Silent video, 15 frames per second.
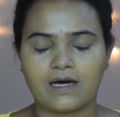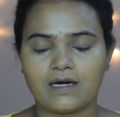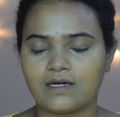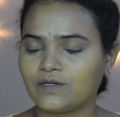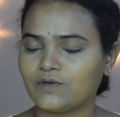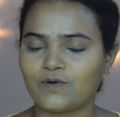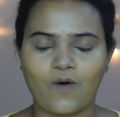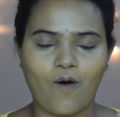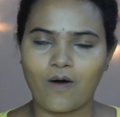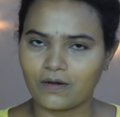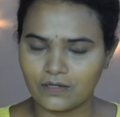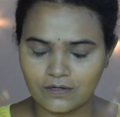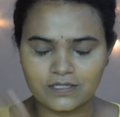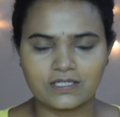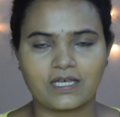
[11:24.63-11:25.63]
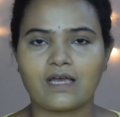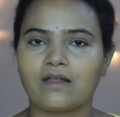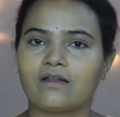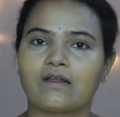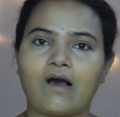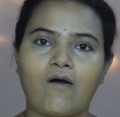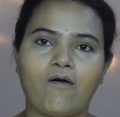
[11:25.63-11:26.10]
on your
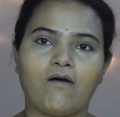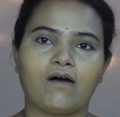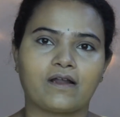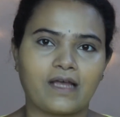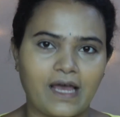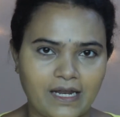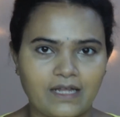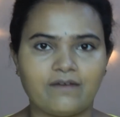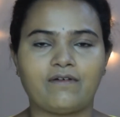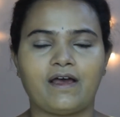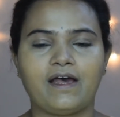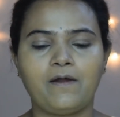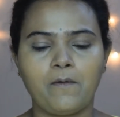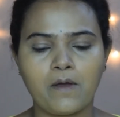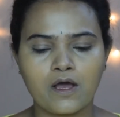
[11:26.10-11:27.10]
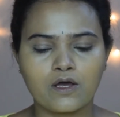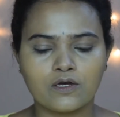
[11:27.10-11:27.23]
skin or anywhere.